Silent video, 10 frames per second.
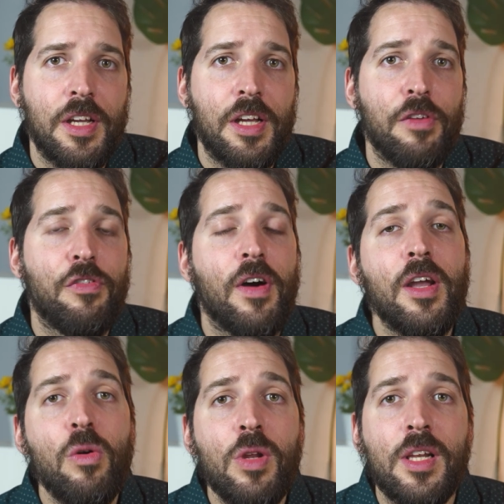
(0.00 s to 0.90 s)
If
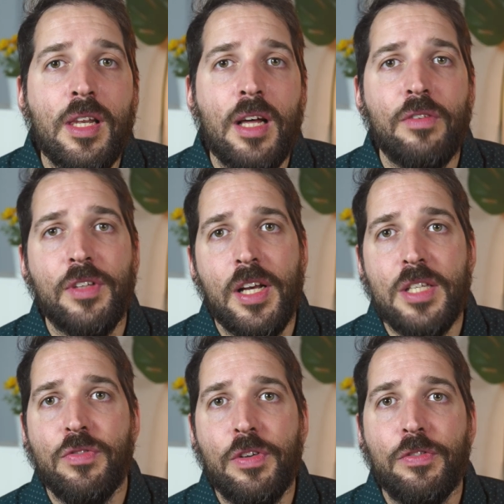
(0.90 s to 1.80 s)
I only loved
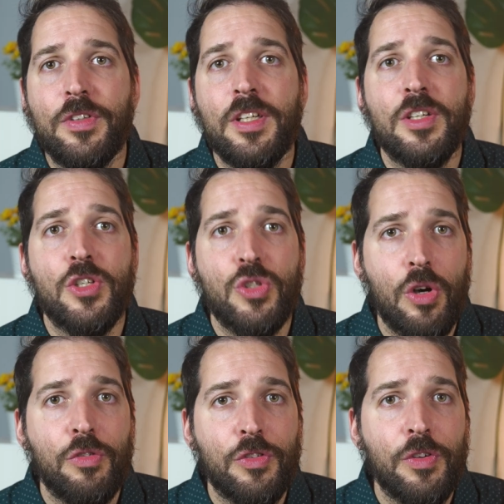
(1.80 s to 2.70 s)
S15
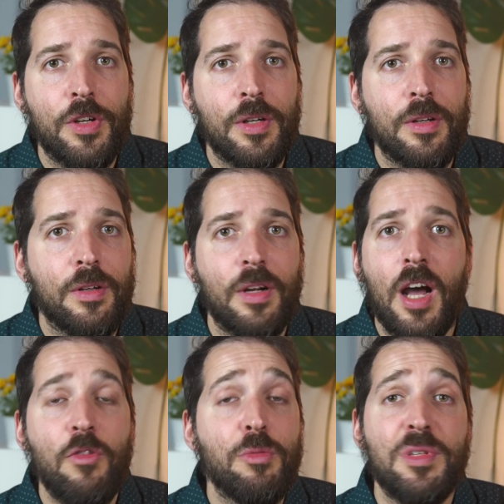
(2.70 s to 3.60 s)
software,
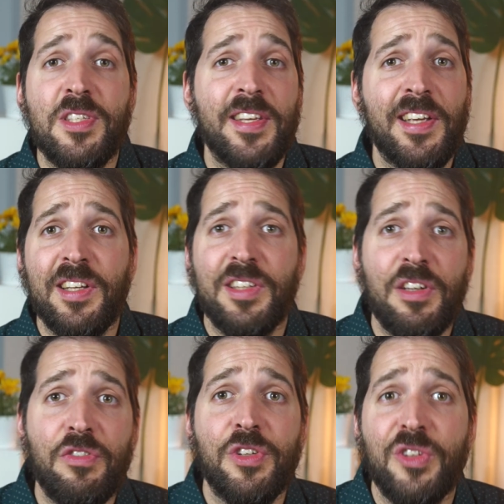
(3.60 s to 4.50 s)
I would be singing a
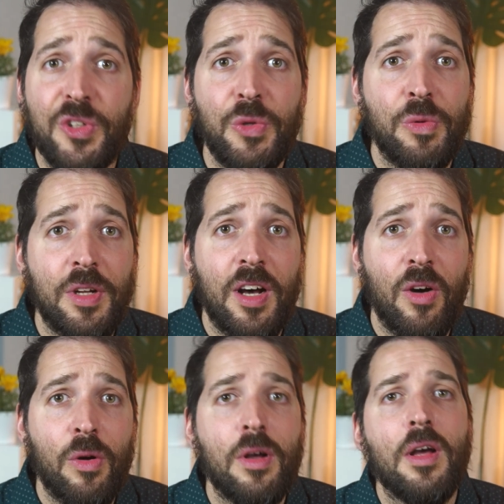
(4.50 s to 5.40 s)
different tune
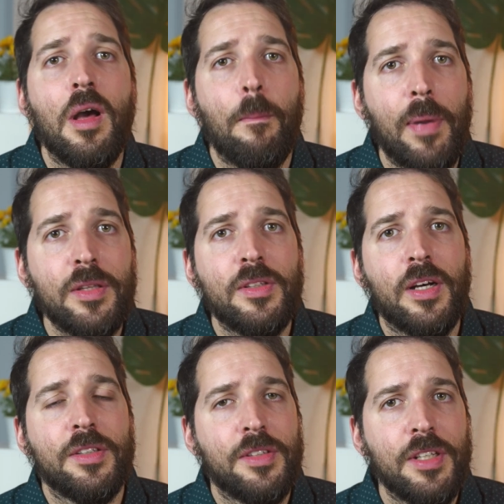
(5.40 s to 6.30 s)
now. But
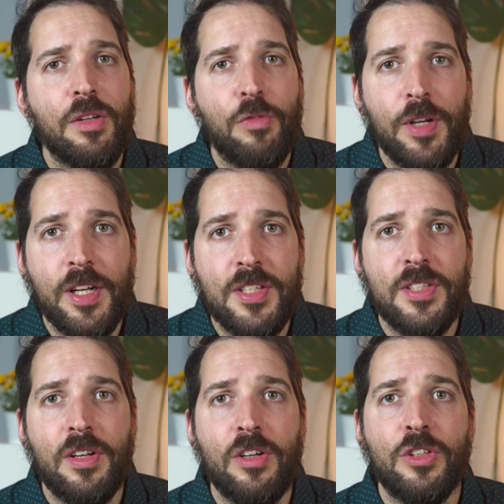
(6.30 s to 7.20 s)
until when I
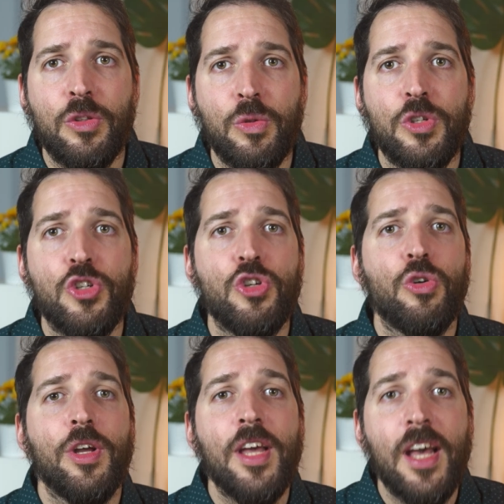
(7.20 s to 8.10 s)
start to
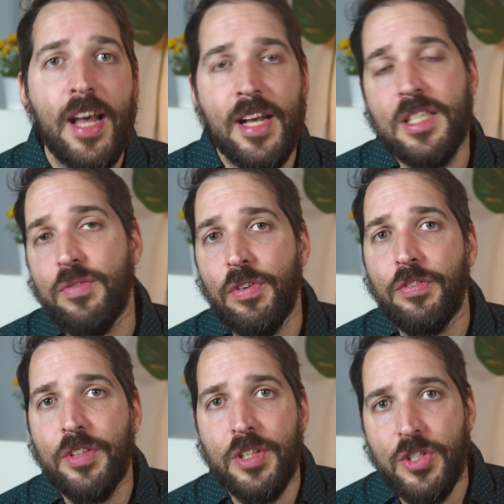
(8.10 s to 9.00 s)
enjoy
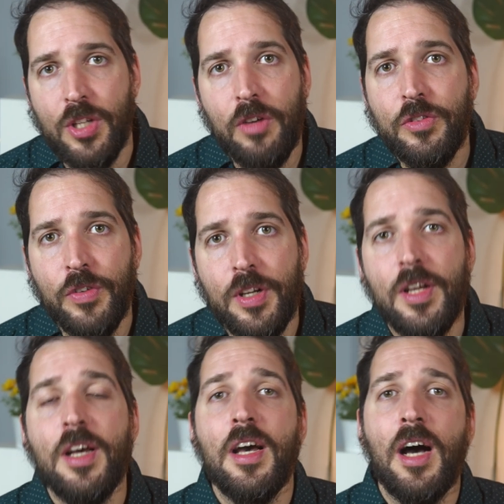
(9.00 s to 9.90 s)
S15 software,
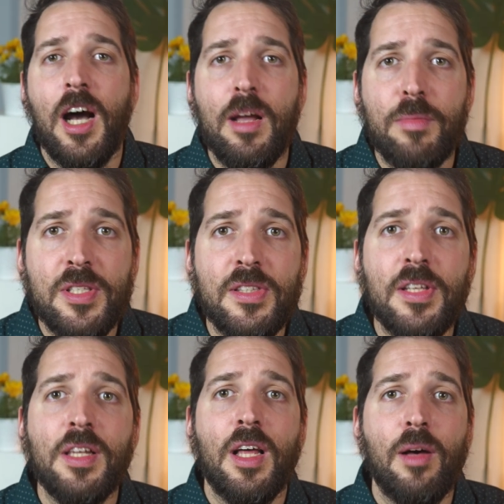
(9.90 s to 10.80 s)
I am
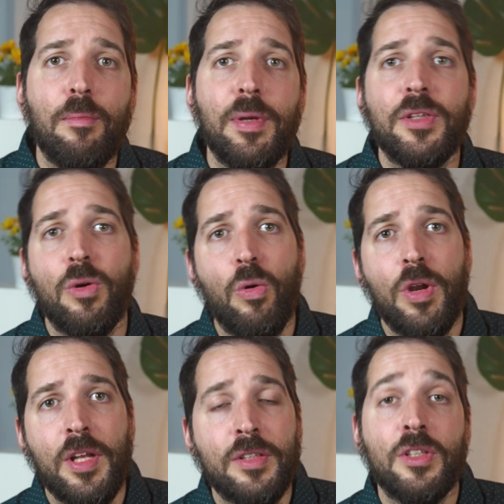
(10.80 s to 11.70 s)
still a bit
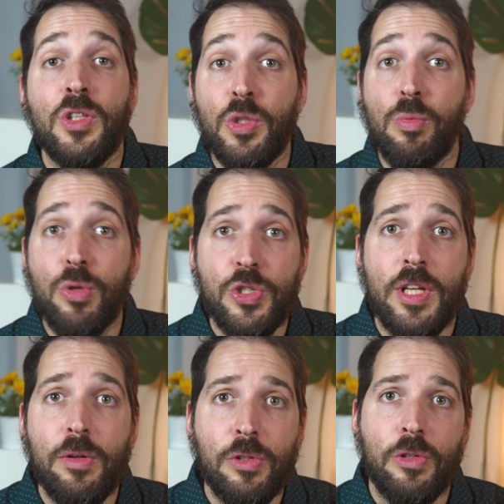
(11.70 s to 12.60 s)
oriented to the
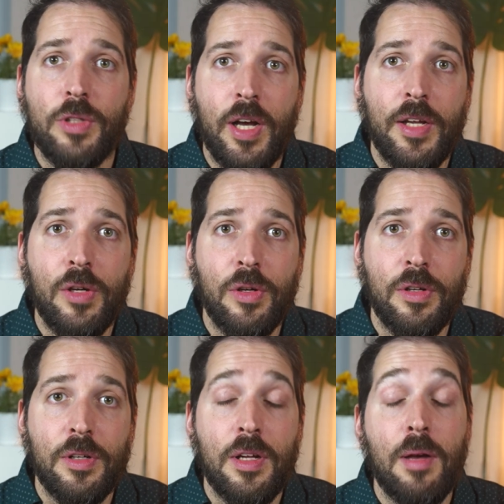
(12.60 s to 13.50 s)
Bluesound node
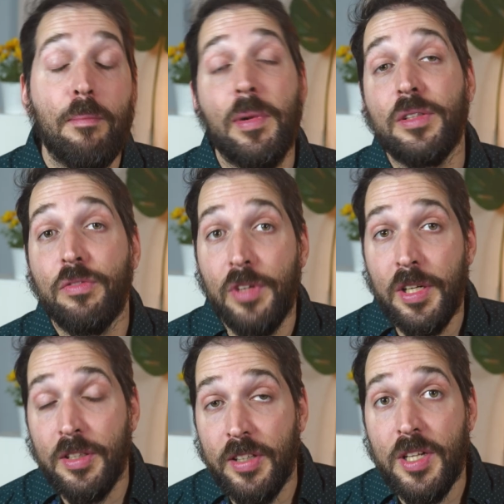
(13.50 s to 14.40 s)
icon. But when
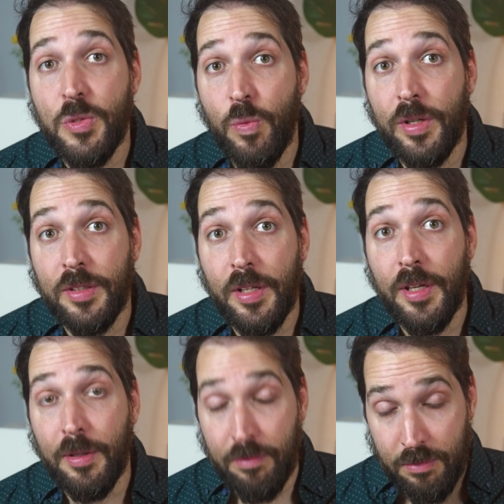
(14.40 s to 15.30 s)
it does one
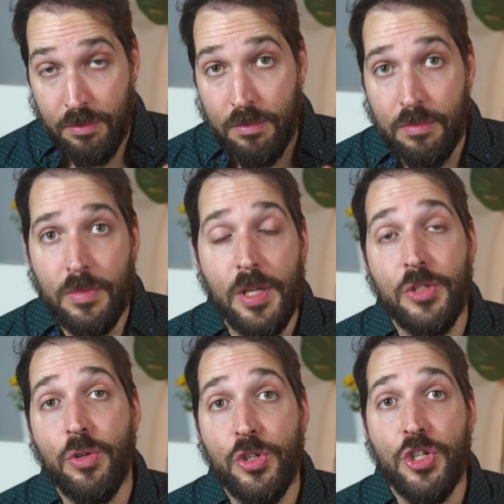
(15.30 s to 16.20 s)
day,
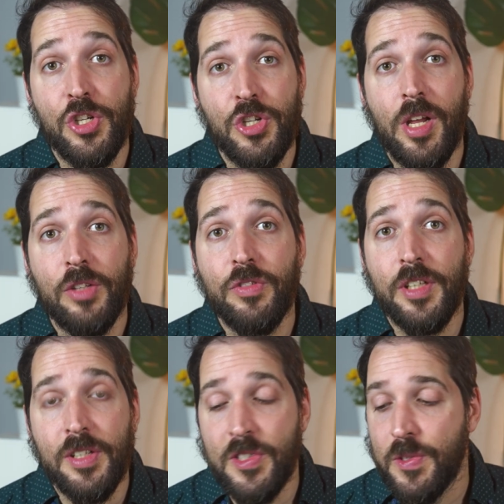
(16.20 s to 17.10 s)
it's gonna change a lot of
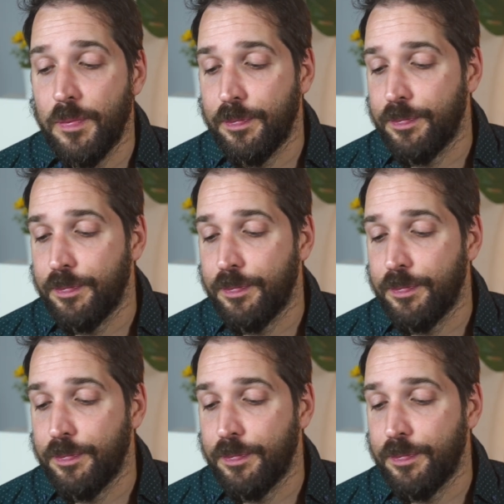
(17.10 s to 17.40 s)
things.